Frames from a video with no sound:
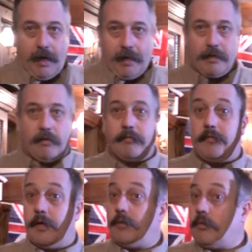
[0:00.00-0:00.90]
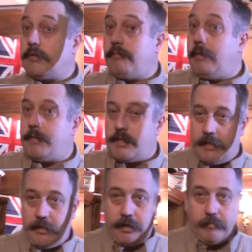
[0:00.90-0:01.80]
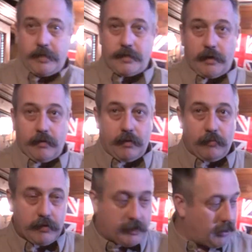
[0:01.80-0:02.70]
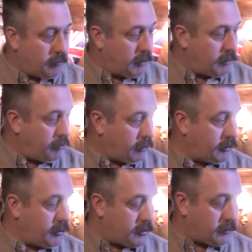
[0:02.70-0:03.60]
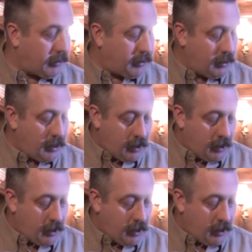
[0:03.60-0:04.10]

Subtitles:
I can't find what rimmed is in German, so once again my apologies to our